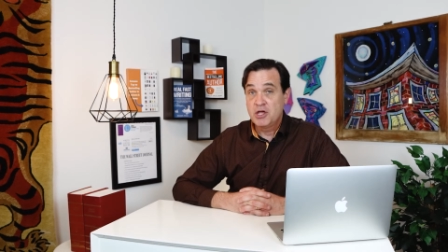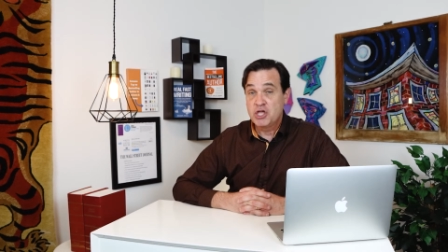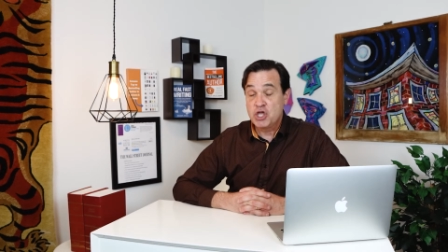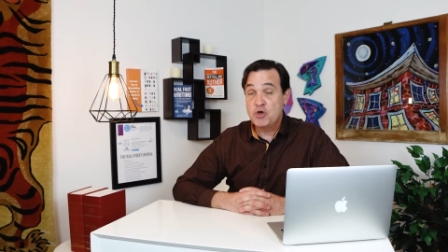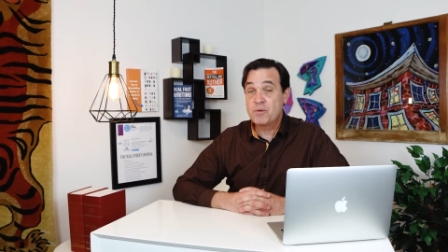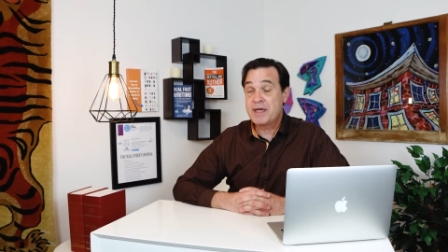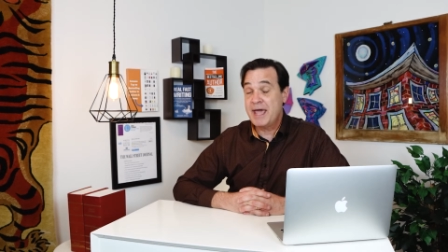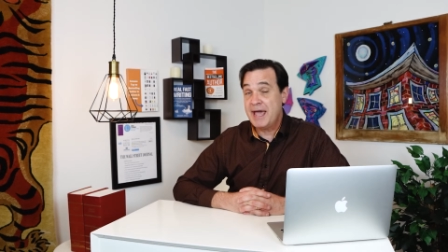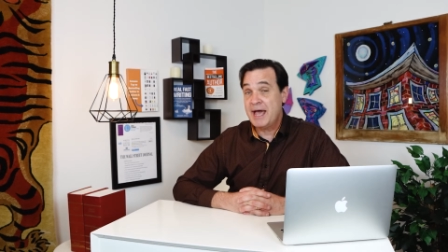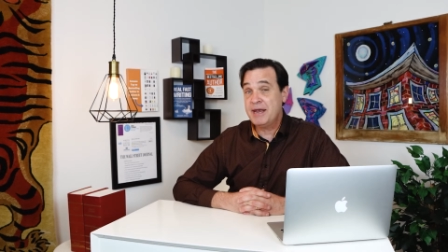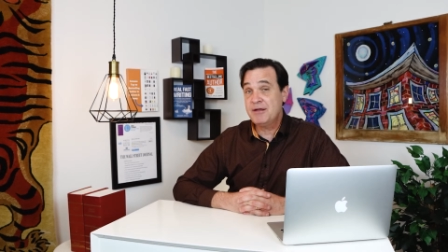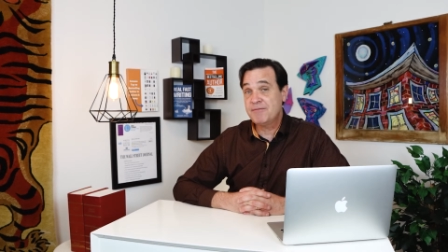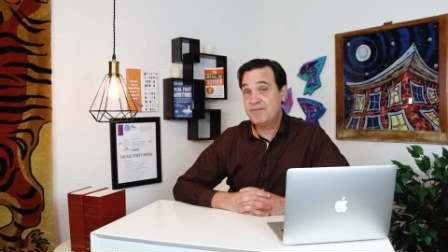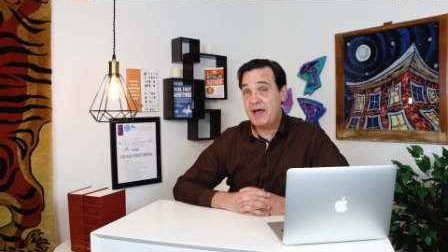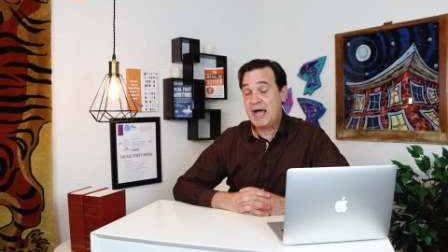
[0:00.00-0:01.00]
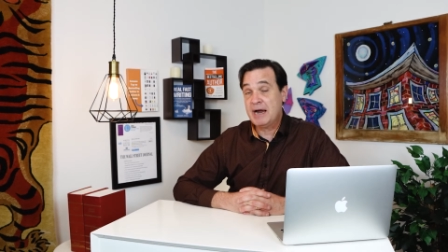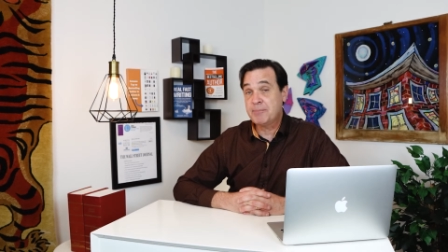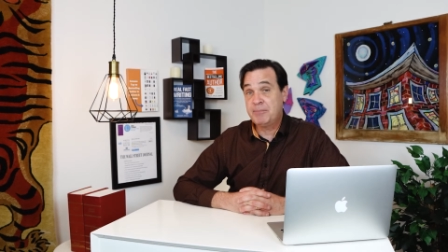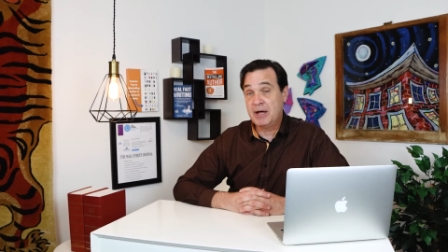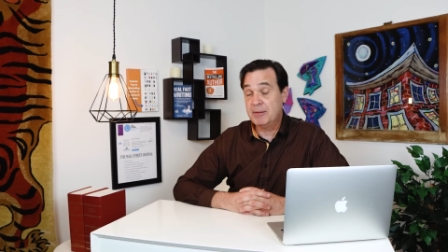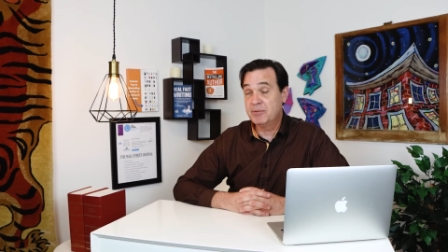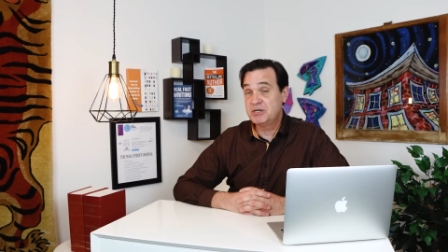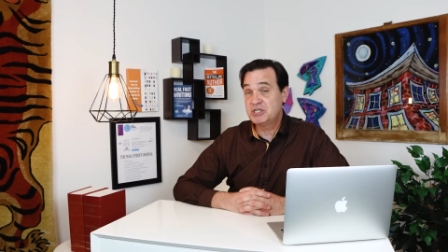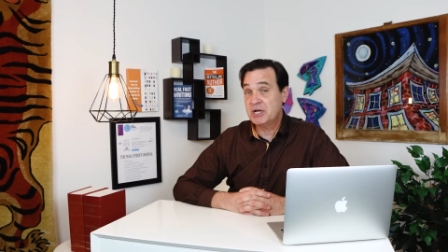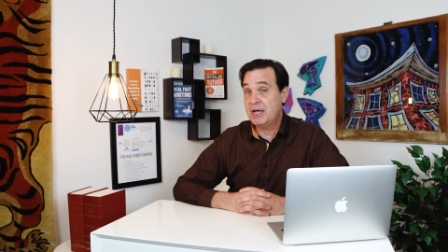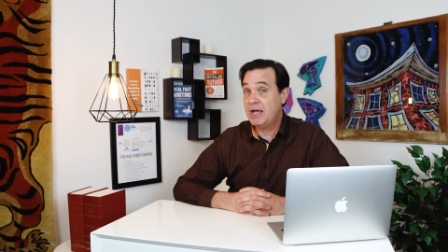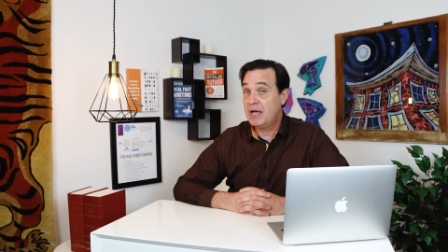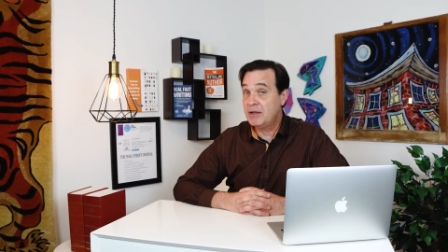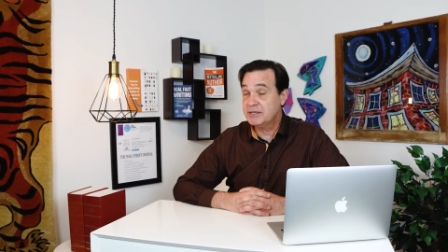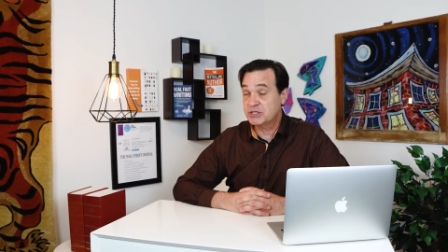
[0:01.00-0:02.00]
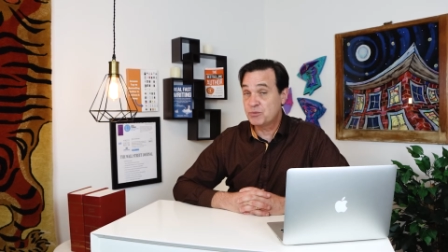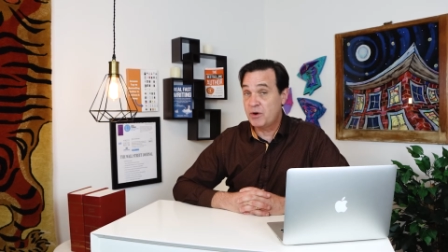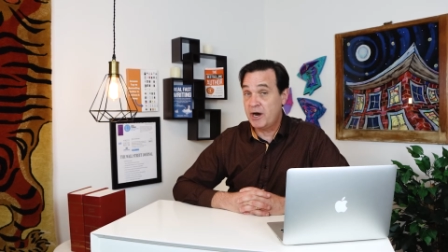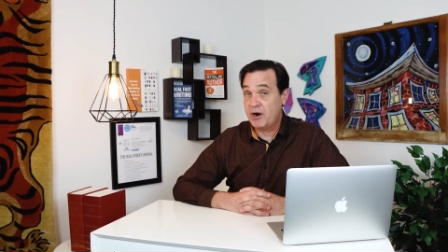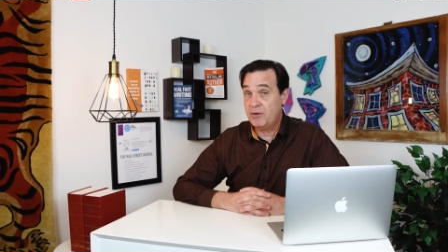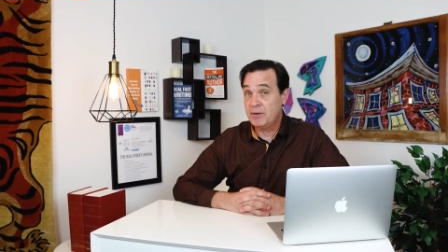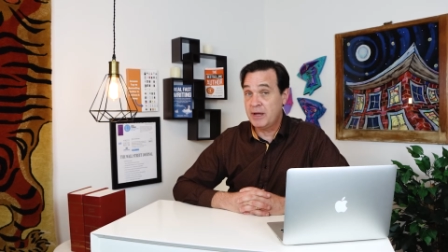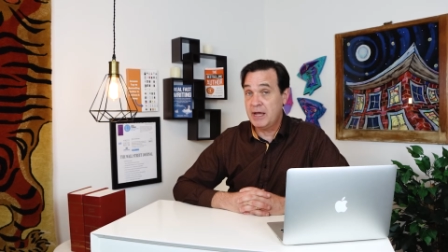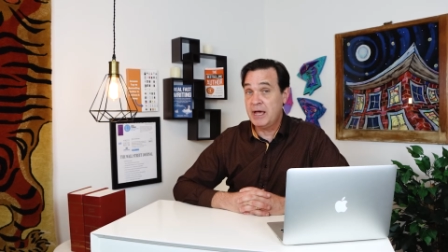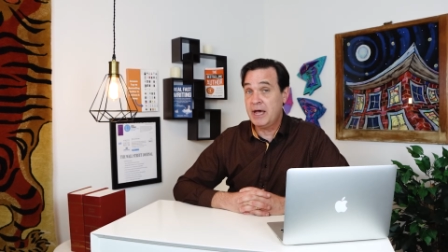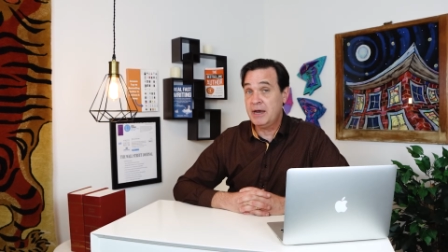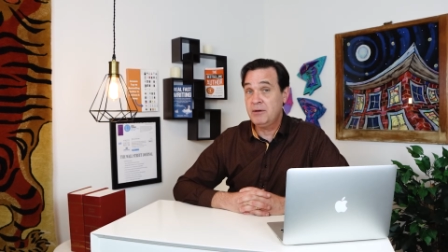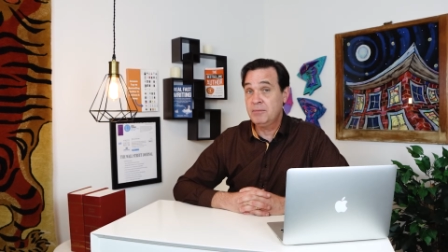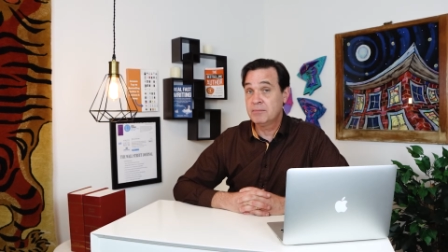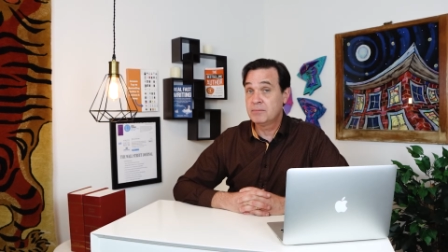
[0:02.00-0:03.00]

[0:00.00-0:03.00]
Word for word: You can, in fact, publish elsewhere, and